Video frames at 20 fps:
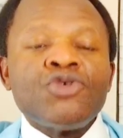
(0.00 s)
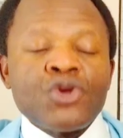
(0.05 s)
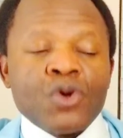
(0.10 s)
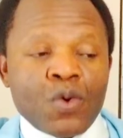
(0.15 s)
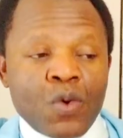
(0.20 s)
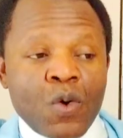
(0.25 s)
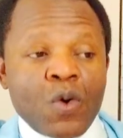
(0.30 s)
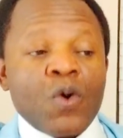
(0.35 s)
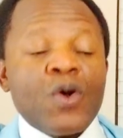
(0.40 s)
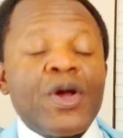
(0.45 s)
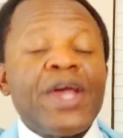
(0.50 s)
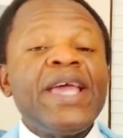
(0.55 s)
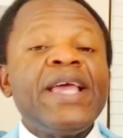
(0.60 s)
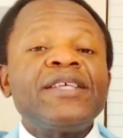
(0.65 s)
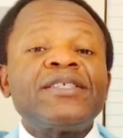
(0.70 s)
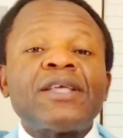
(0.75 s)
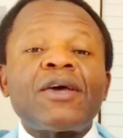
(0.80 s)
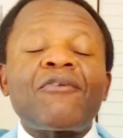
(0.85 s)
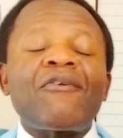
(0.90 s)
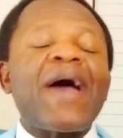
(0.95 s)
You who
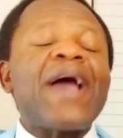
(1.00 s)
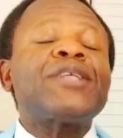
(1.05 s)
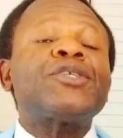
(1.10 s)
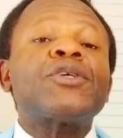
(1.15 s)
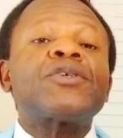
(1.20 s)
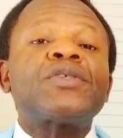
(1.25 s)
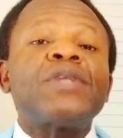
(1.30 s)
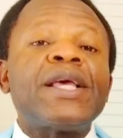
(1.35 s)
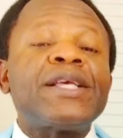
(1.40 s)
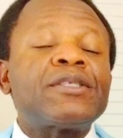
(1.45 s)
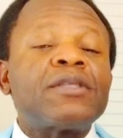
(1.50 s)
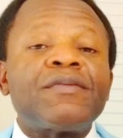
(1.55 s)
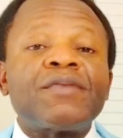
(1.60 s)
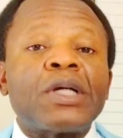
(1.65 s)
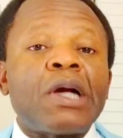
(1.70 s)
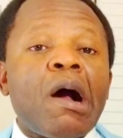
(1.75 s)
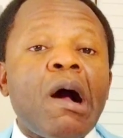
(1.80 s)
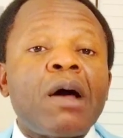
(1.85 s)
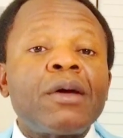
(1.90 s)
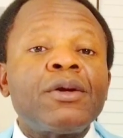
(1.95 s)
is the righteousness
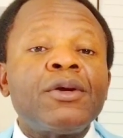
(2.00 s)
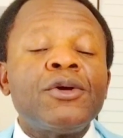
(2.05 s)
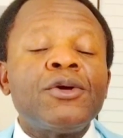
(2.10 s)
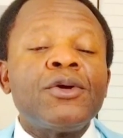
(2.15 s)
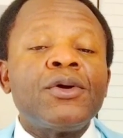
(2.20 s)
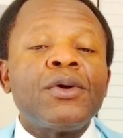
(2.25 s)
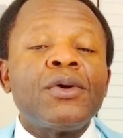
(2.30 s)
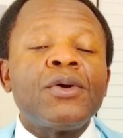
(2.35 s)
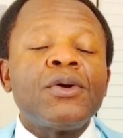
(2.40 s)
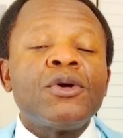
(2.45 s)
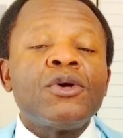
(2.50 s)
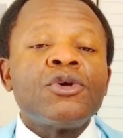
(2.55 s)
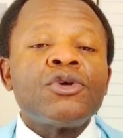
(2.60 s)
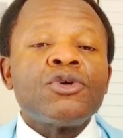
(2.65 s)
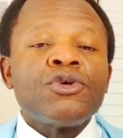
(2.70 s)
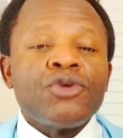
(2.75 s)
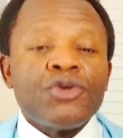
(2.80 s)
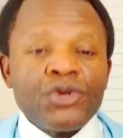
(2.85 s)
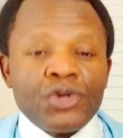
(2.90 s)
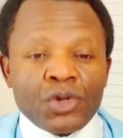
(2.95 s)
of God.
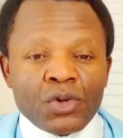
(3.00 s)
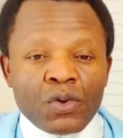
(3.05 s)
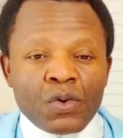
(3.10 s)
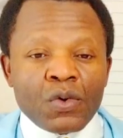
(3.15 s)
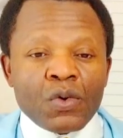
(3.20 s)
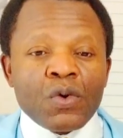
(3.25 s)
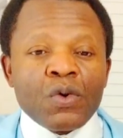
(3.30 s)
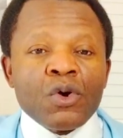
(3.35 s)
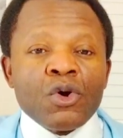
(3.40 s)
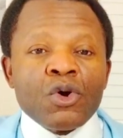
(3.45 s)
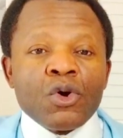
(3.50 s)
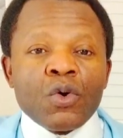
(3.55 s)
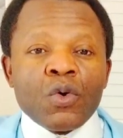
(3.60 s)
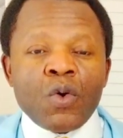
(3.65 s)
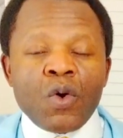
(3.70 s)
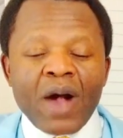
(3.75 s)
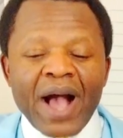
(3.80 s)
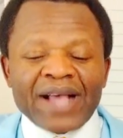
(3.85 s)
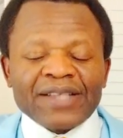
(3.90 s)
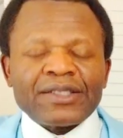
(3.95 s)
You
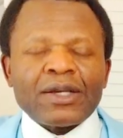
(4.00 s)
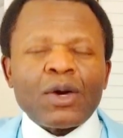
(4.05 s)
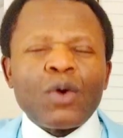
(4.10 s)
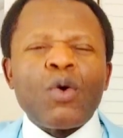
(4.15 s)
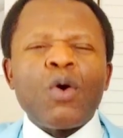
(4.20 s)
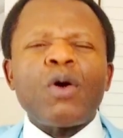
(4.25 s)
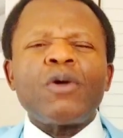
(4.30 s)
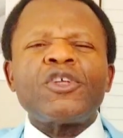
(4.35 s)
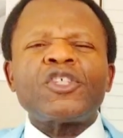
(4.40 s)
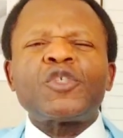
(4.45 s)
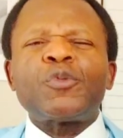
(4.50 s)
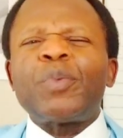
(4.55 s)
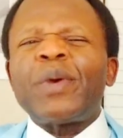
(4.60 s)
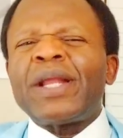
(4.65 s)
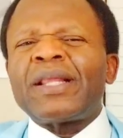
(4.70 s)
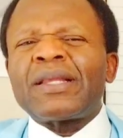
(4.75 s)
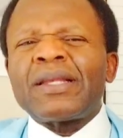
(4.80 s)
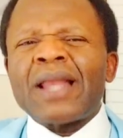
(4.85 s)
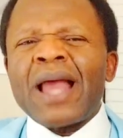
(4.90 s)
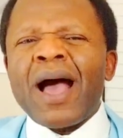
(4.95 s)
who has the Holy
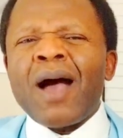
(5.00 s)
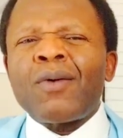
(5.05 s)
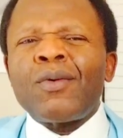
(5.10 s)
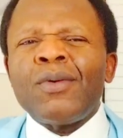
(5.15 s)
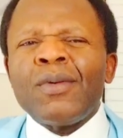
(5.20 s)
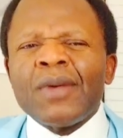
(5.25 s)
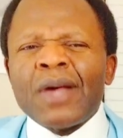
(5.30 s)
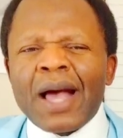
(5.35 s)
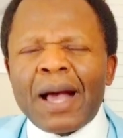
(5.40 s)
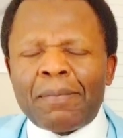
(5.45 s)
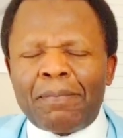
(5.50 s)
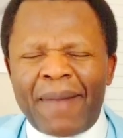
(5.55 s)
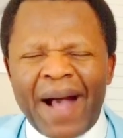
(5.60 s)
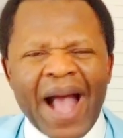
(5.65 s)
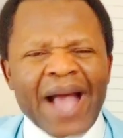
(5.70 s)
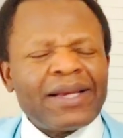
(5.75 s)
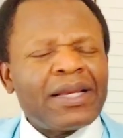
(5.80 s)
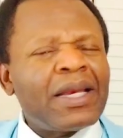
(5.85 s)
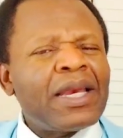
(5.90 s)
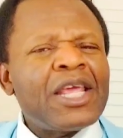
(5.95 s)
Spirit now
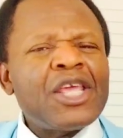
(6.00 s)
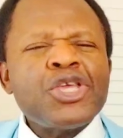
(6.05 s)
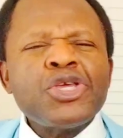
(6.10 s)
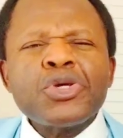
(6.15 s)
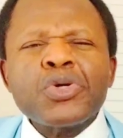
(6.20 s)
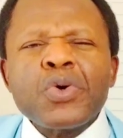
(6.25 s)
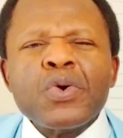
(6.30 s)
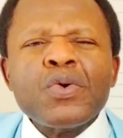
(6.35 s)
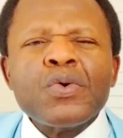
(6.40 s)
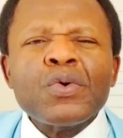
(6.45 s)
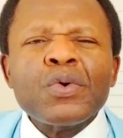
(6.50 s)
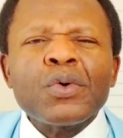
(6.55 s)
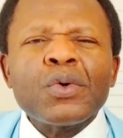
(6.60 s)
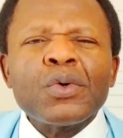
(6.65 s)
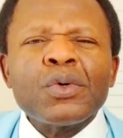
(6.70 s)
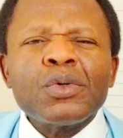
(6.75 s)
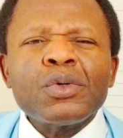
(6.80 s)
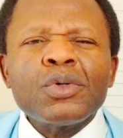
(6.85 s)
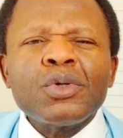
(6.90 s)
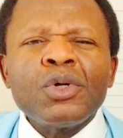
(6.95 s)
abiding in you.
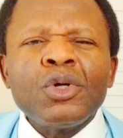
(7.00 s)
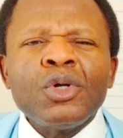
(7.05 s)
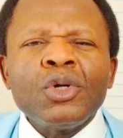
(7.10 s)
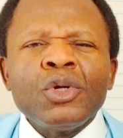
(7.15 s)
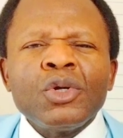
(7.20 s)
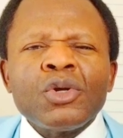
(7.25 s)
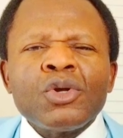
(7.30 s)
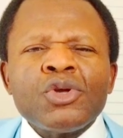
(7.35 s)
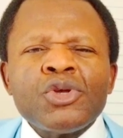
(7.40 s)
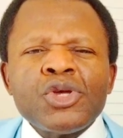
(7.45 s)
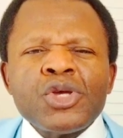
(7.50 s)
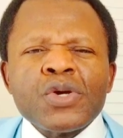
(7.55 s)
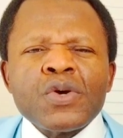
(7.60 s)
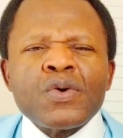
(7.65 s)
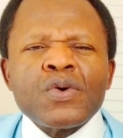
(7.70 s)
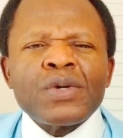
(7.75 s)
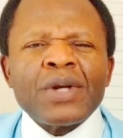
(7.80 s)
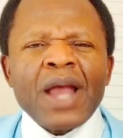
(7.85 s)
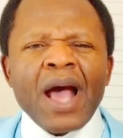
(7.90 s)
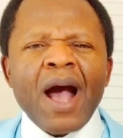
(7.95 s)

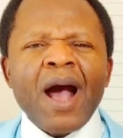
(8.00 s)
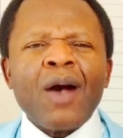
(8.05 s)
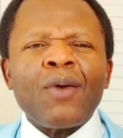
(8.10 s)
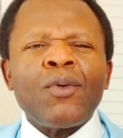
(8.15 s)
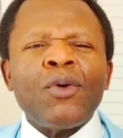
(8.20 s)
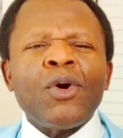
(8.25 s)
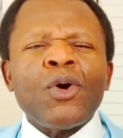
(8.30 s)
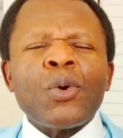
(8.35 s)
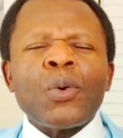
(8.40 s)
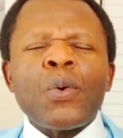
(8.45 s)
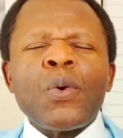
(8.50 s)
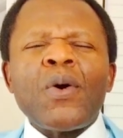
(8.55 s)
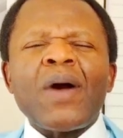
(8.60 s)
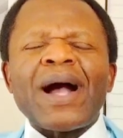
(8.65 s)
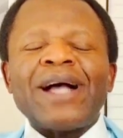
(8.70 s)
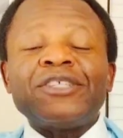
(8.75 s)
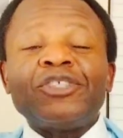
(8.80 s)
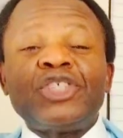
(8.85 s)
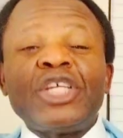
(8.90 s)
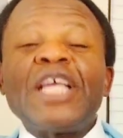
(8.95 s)
You now who
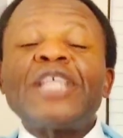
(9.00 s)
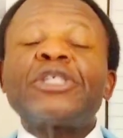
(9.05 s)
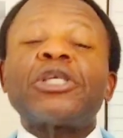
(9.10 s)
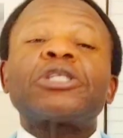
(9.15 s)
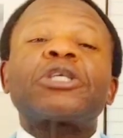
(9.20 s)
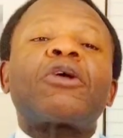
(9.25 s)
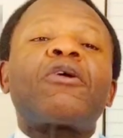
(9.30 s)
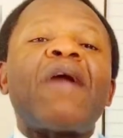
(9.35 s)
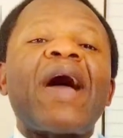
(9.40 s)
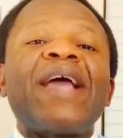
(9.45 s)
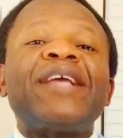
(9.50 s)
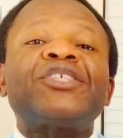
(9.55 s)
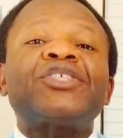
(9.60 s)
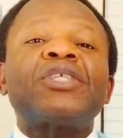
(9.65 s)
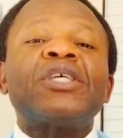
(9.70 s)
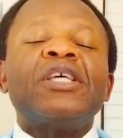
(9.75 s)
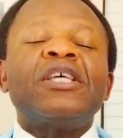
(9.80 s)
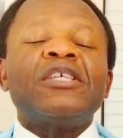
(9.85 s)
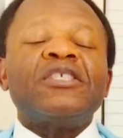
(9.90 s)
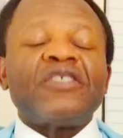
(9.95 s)
have Jesus
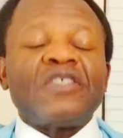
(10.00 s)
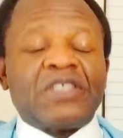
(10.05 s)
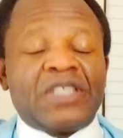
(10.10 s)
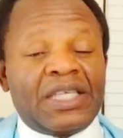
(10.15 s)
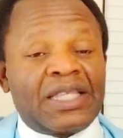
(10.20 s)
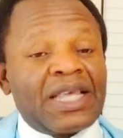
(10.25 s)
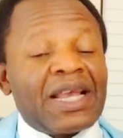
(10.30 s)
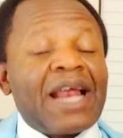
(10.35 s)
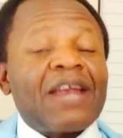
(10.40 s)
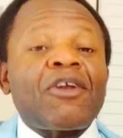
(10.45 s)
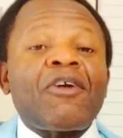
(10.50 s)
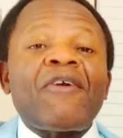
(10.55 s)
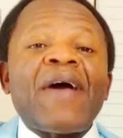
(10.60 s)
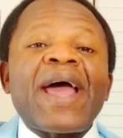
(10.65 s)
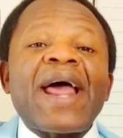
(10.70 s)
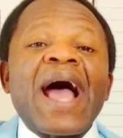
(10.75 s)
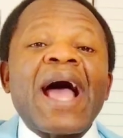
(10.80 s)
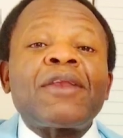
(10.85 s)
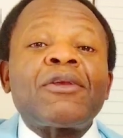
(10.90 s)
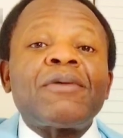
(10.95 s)
Christ seated at the
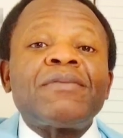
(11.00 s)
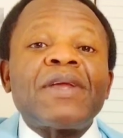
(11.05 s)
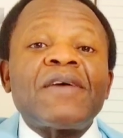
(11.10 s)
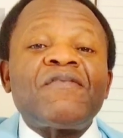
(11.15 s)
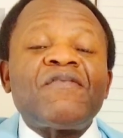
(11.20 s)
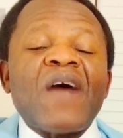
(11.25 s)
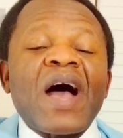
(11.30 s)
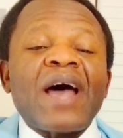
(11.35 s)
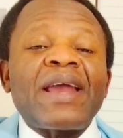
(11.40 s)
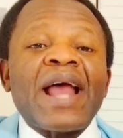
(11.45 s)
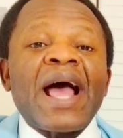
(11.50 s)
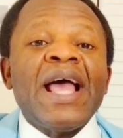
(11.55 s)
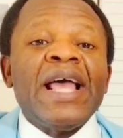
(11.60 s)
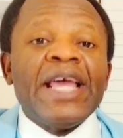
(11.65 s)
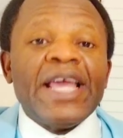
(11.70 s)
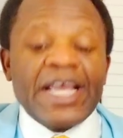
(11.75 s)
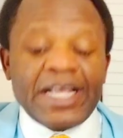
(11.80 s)
right hand of the Father